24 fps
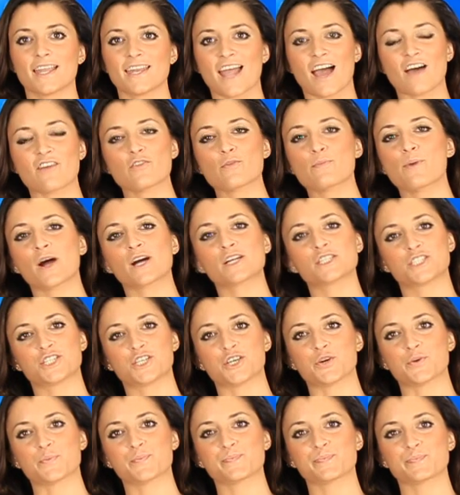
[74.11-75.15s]
Now for part
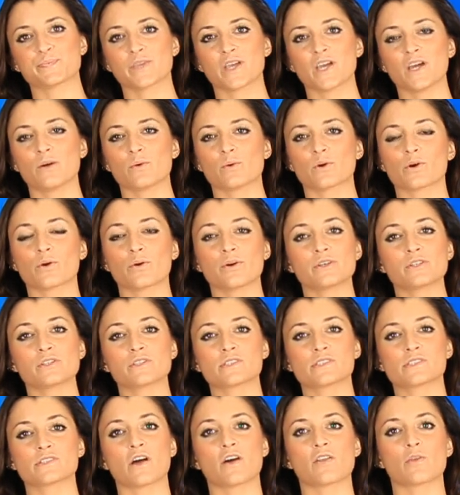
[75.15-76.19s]
two. We're going to
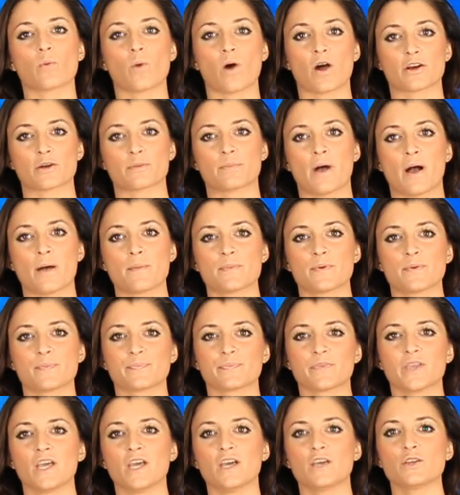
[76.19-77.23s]
install the water pump.
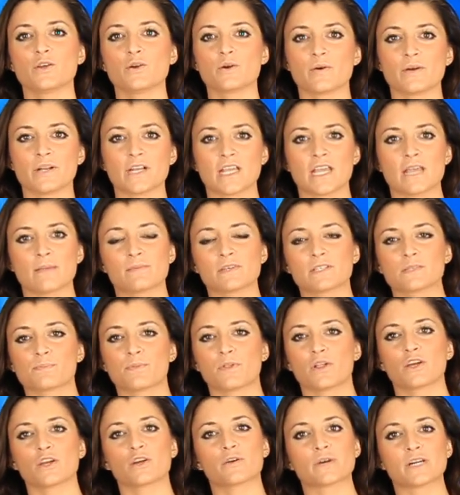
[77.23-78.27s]
You will want to keep this
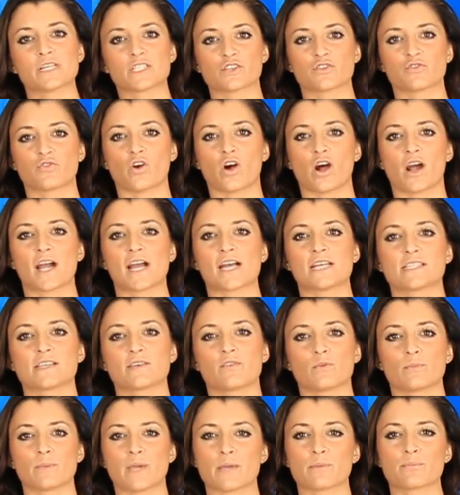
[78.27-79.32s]
below your reservoir as
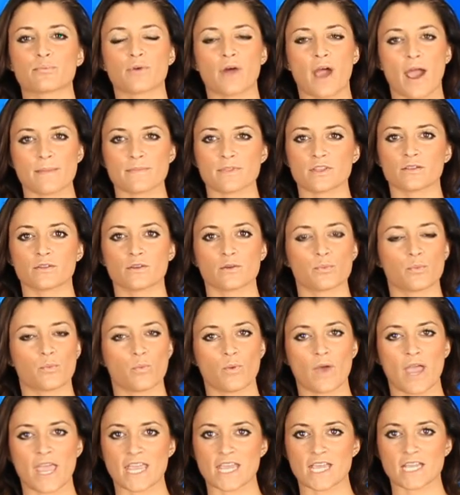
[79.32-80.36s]
it will make priming the loop
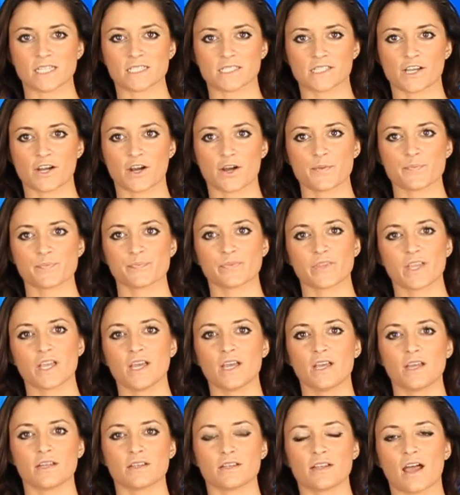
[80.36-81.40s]
way easier.
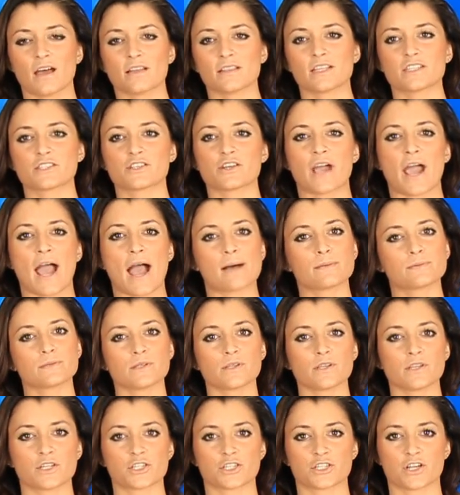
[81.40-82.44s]
Now unless you're
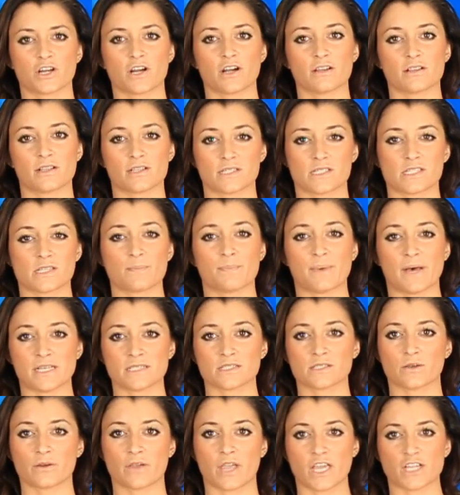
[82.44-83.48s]
absolutely sure this is the
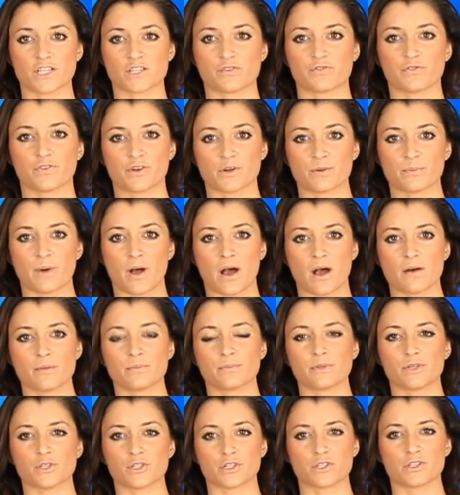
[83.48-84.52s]
best location for your
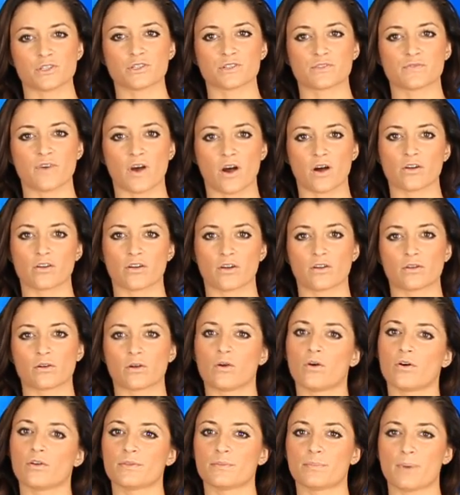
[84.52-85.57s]
pump, you should use Velcro to
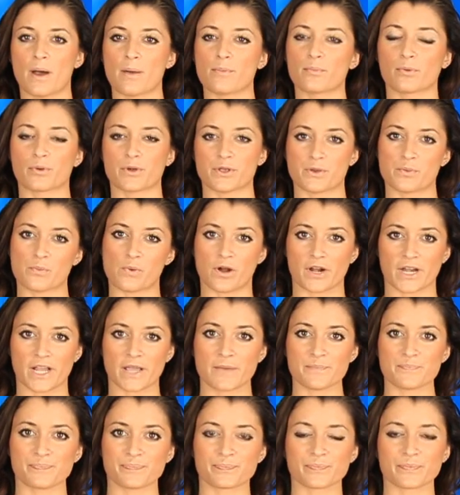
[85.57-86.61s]
hold the pump where you want it.